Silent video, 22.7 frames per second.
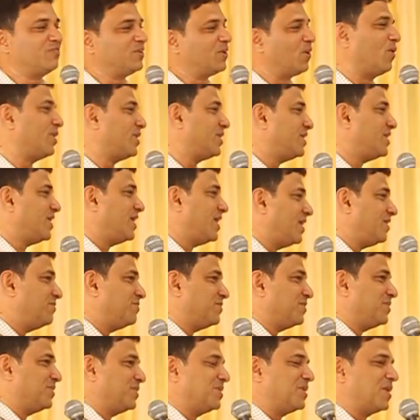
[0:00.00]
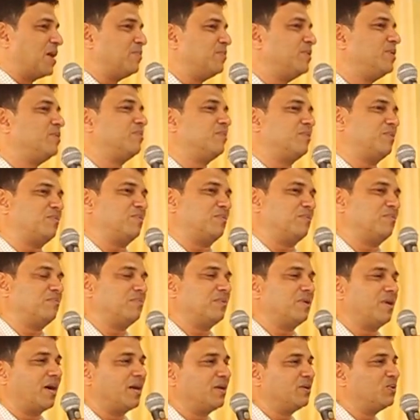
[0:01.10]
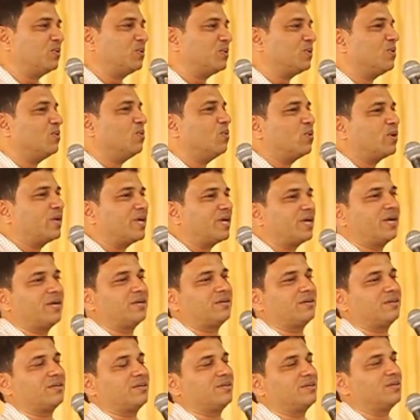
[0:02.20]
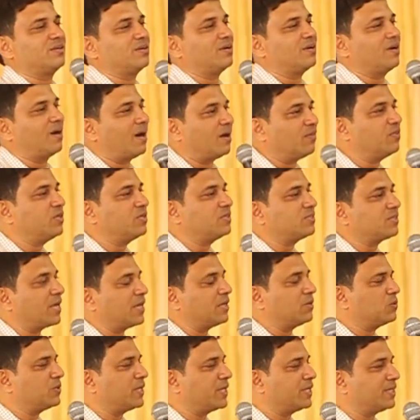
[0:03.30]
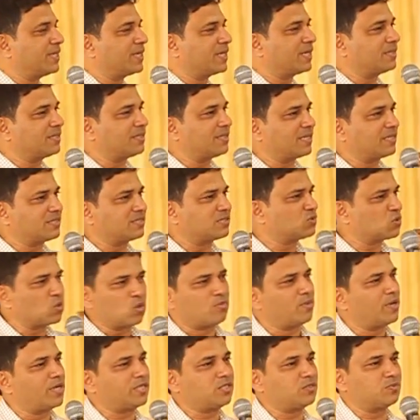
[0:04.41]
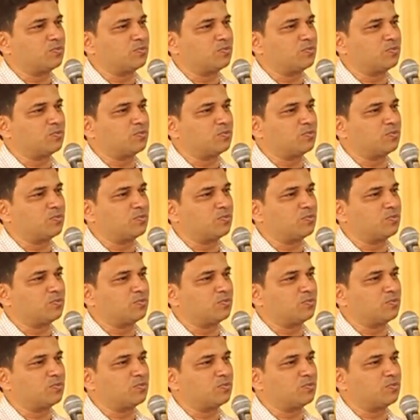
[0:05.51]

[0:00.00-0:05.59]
already have, I mean, I know looking at others, I know that there's so much